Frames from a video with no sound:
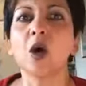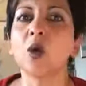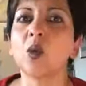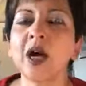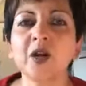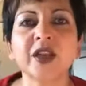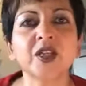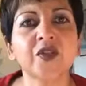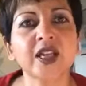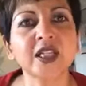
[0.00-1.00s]
wow, that's
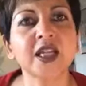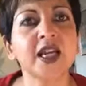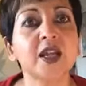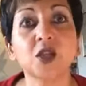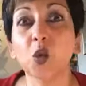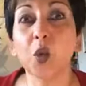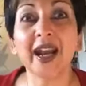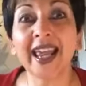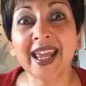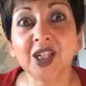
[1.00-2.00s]
fascinating. So what
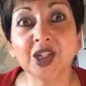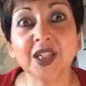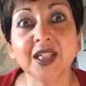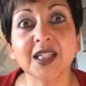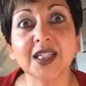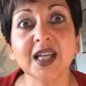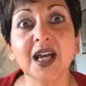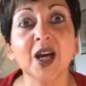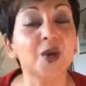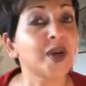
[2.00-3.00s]
ages?
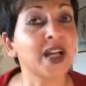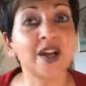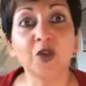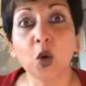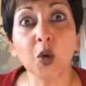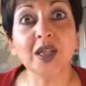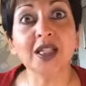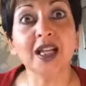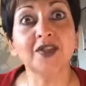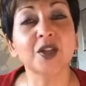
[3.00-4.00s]
Really, have you always
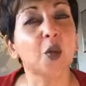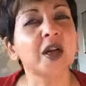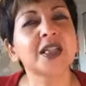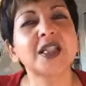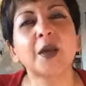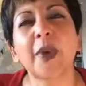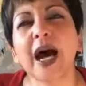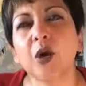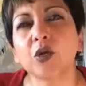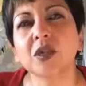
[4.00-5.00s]
loved it? What is it
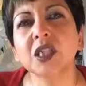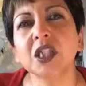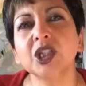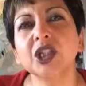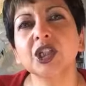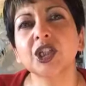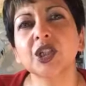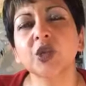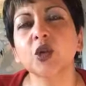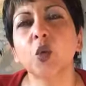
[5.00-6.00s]
about teaching
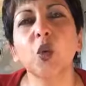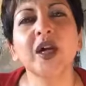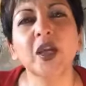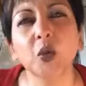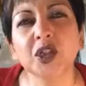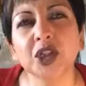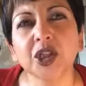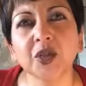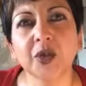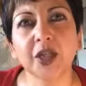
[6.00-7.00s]
children or working with
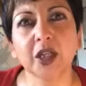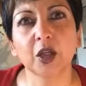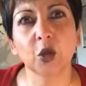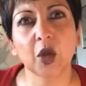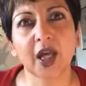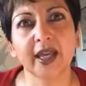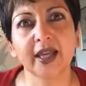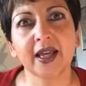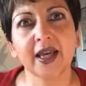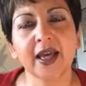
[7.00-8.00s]
children that you like?
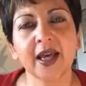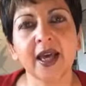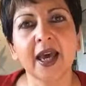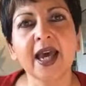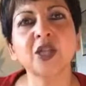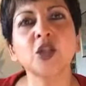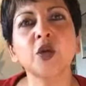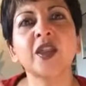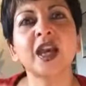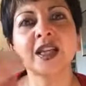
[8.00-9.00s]
And so
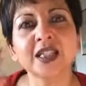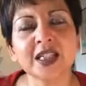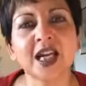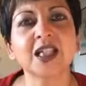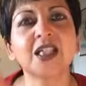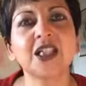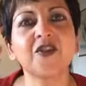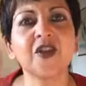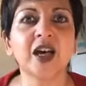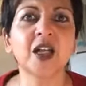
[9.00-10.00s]
that starts
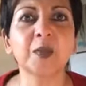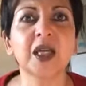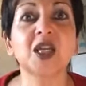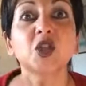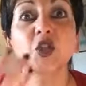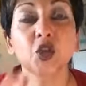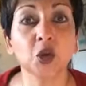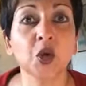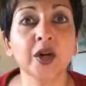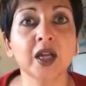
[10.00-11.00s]
developing a
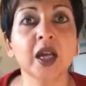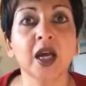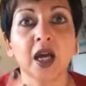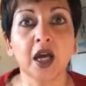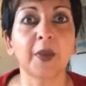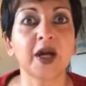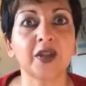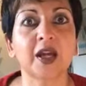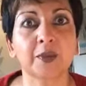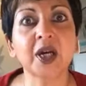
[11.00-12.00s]
story about
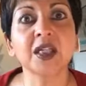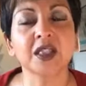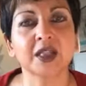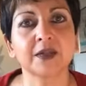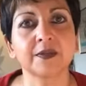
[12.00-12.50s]
that person.